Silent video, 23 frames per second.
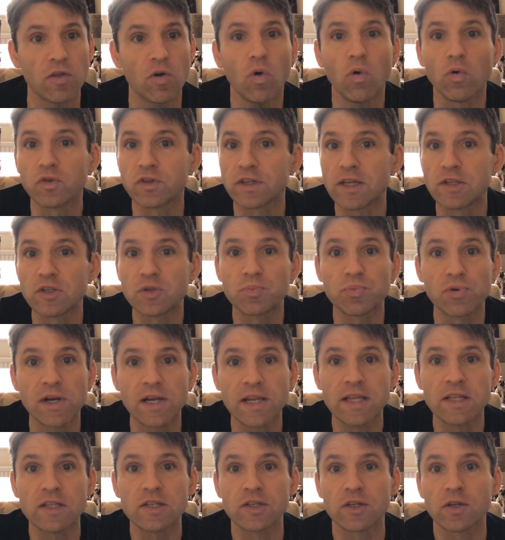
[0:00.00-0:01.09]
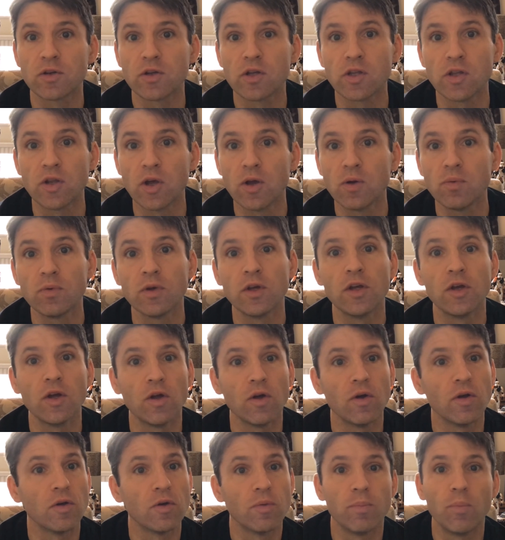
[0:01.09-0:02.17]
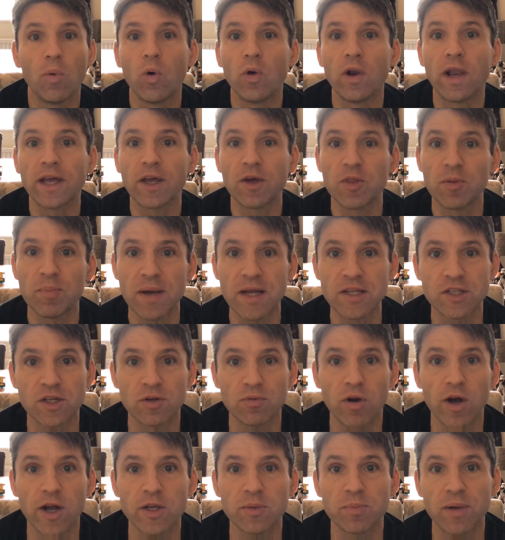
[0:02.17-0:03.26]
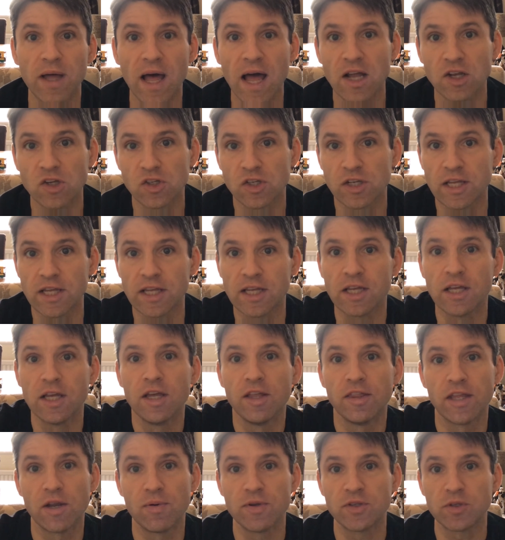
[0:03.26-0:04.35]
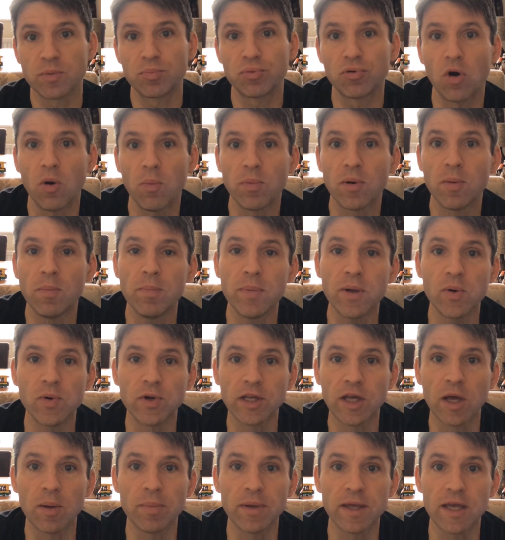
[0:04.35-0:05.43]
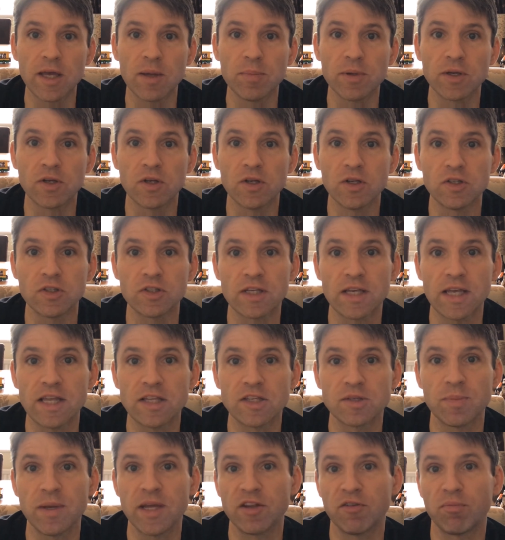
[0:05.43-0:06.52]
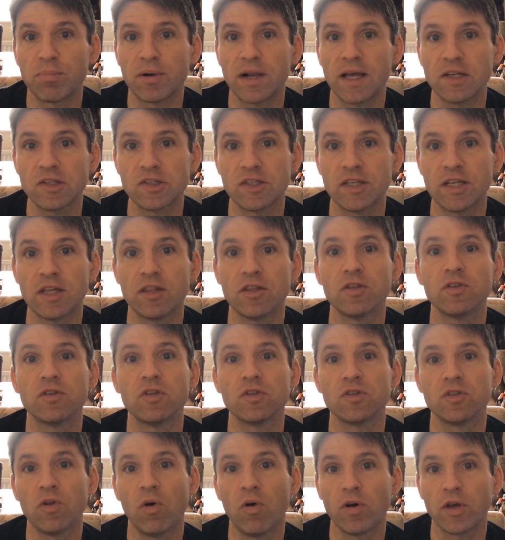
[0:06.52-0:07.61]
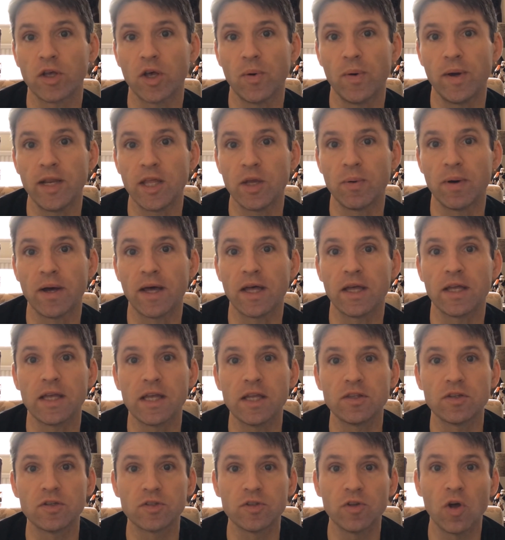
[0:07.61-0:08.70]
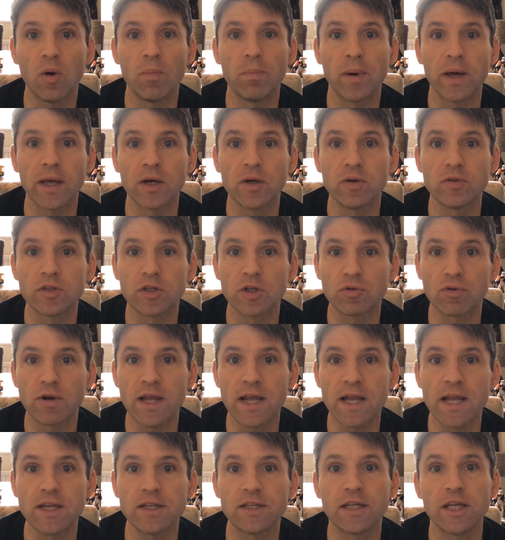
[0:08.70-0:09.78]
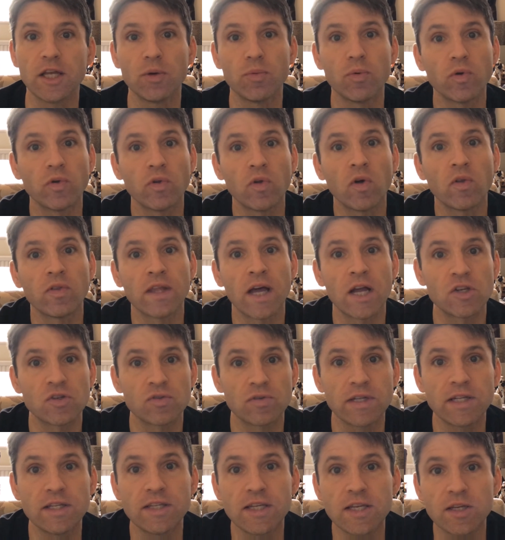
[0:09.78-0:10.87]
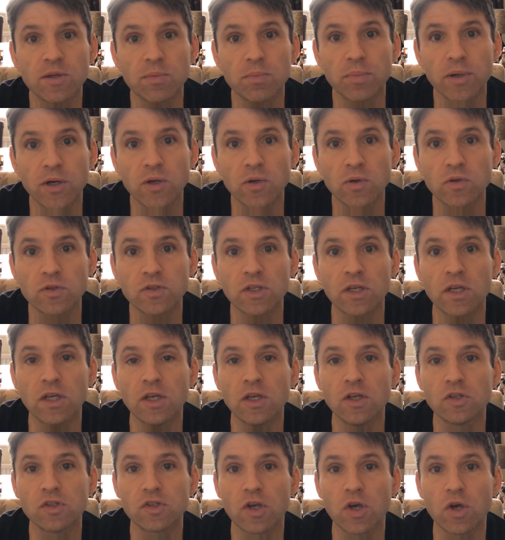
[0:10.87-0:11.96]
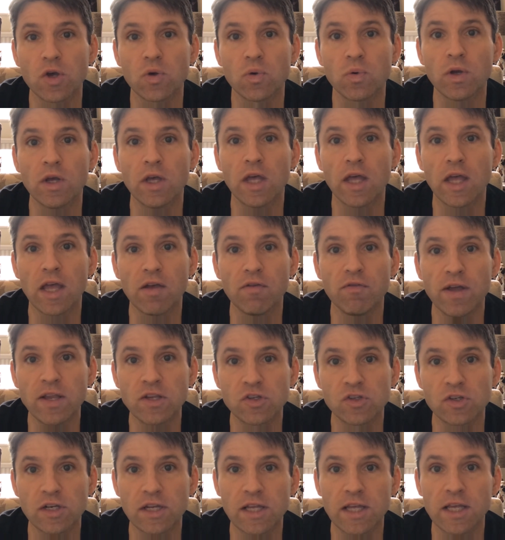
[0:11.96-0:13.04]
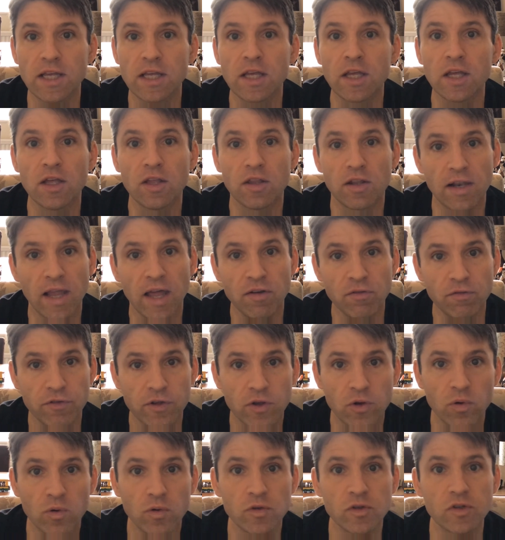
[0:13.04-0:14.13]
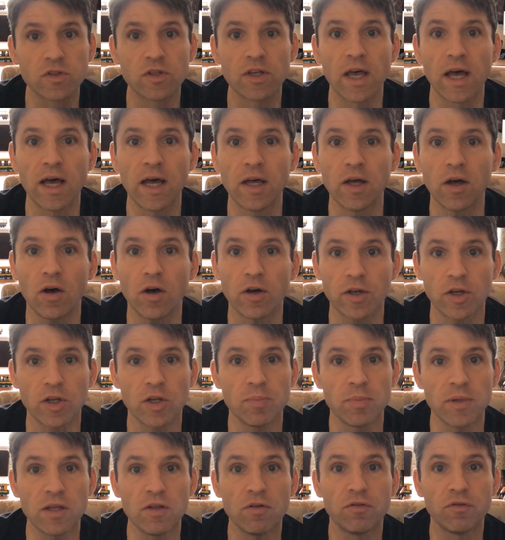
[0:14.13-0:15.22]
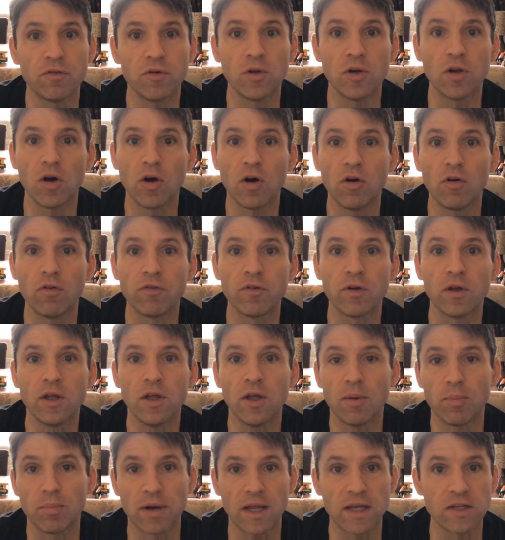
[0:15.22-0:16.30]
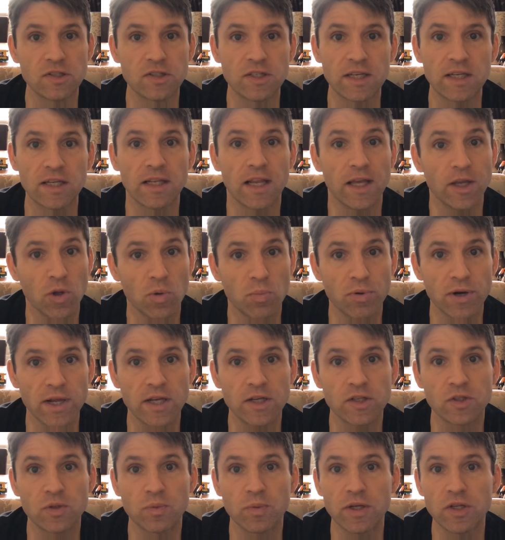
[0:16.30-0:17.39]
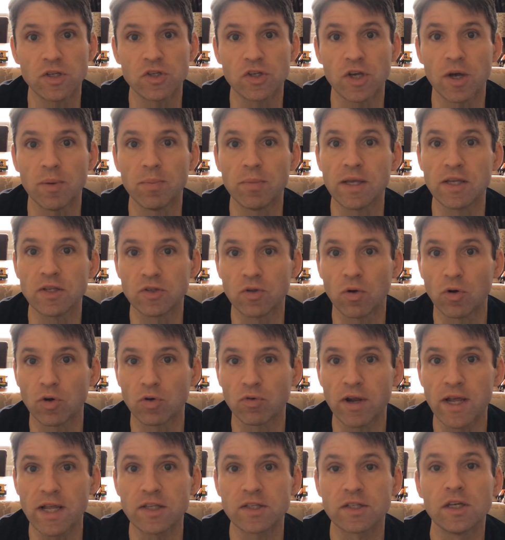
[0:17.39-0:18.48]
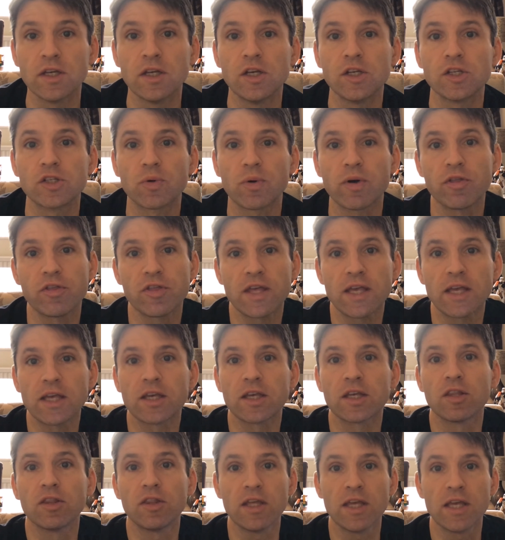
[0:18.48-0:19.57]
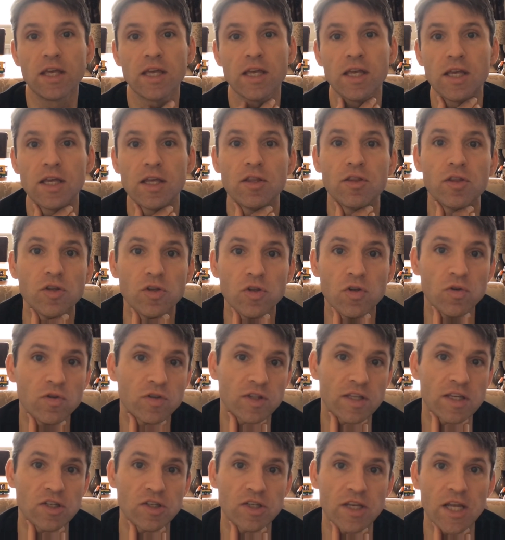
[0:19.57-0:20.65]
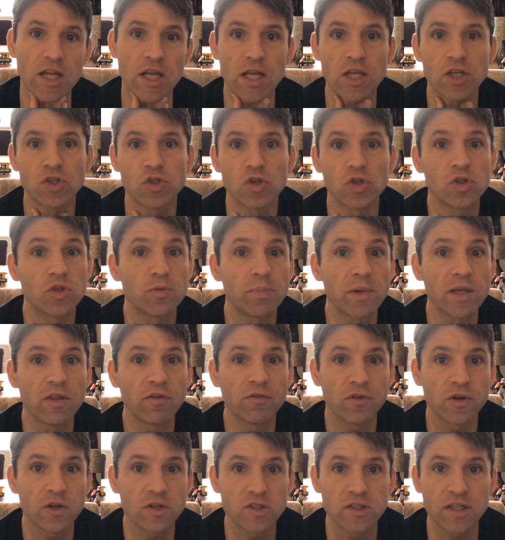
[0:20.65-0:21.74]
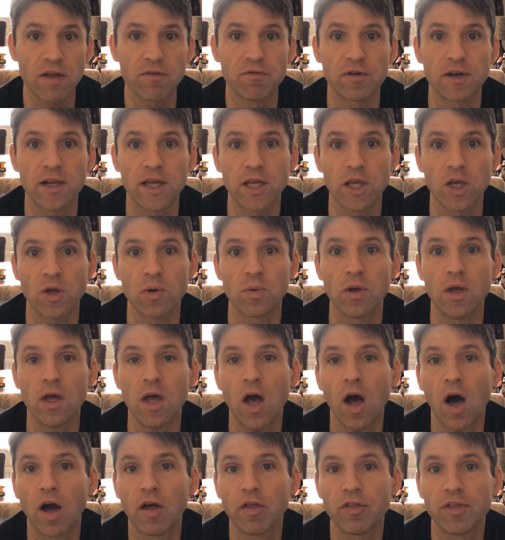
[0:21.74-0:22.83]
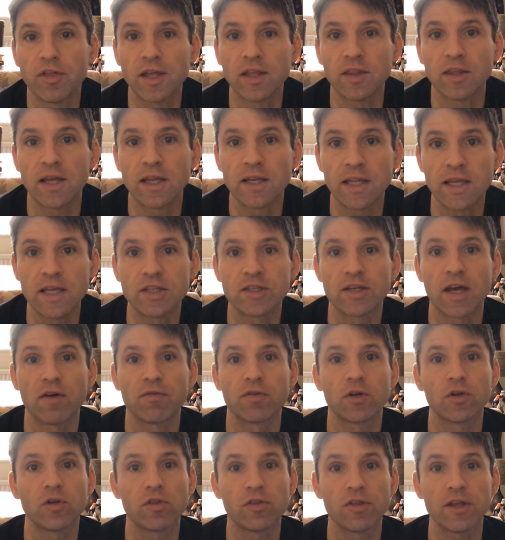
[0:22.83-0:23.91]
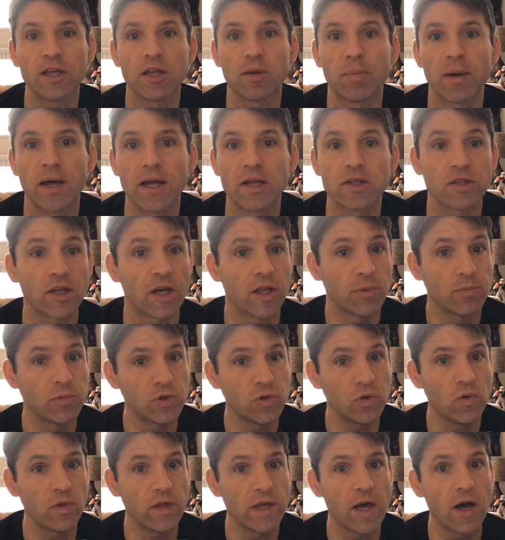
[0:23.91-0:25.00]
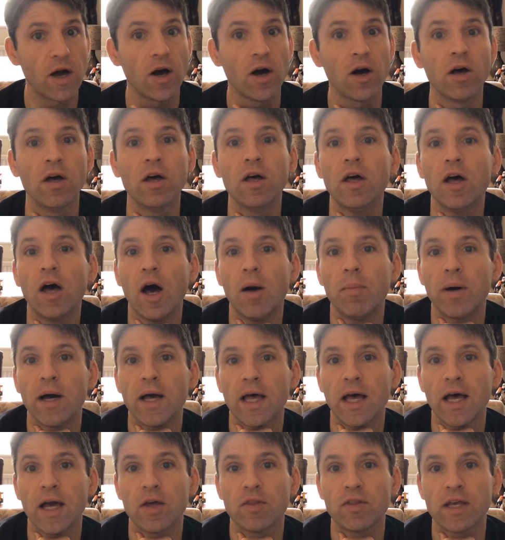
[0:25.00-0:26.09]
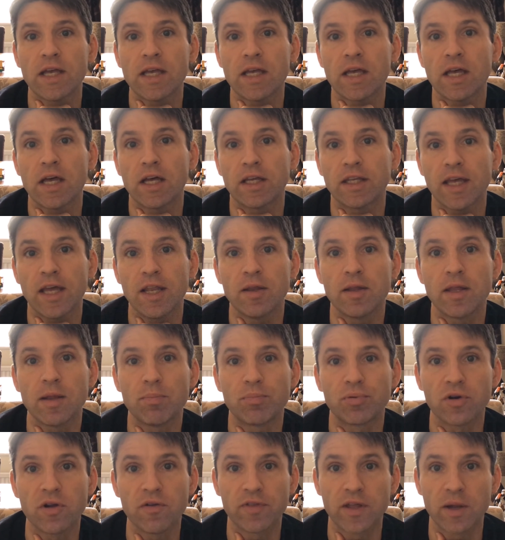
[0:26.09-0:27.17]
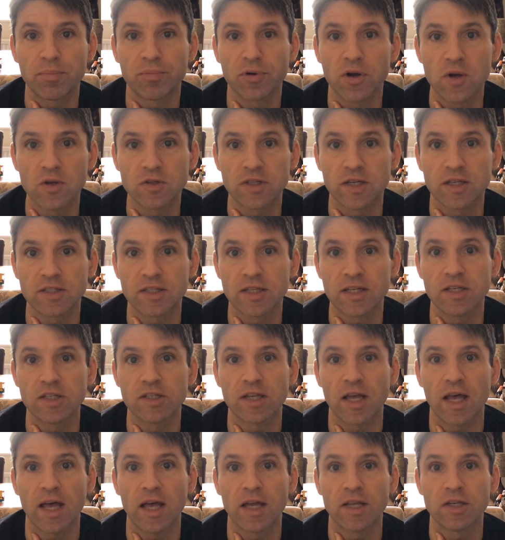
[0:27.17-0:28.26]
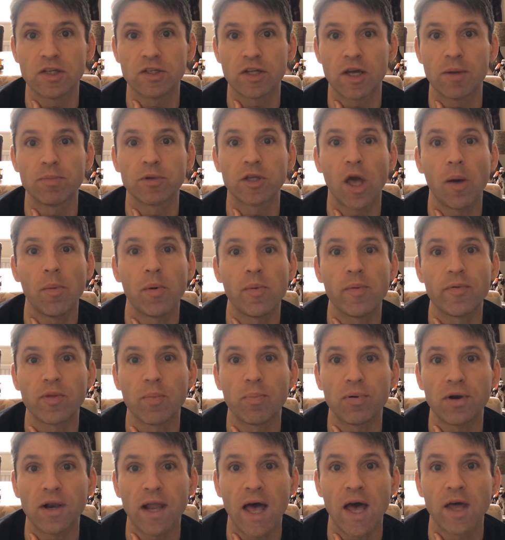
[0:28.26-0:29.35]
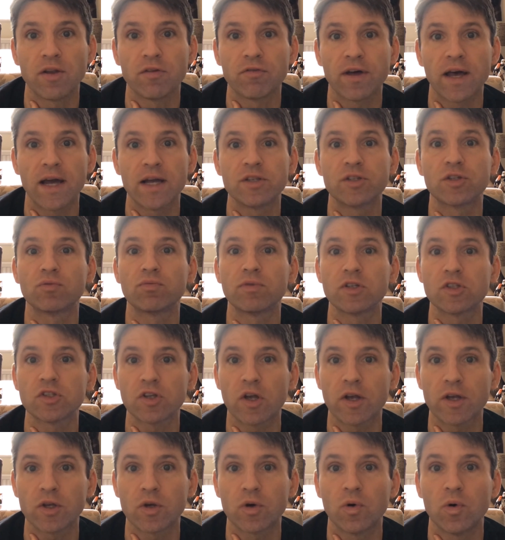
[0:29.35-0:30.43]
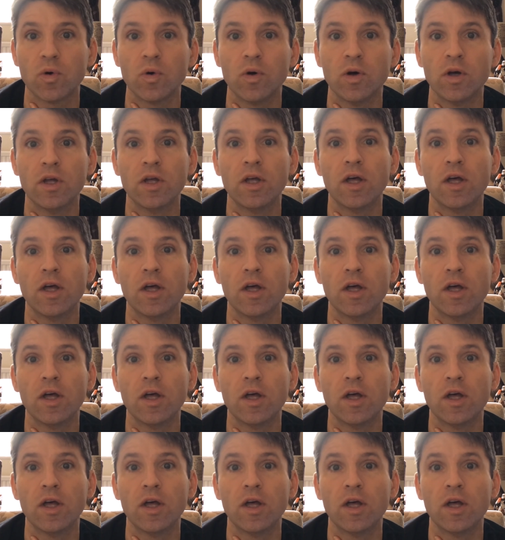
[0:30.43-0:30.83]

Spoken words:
all sounds brilliant, you know, more Lego the better, right? But actually there is a problem building up here because it's made of plastic that does not go anywhere. It does not biodegrade, it will not naturally decompose. So eventually landfills are going to be full of plastic Lego bricks, which is not great. So I think the news this year should be the first step for Lego. I think they need to have a good think about, and I'm sure they are, about how they again improve their processes and come up with a plan of how to recycle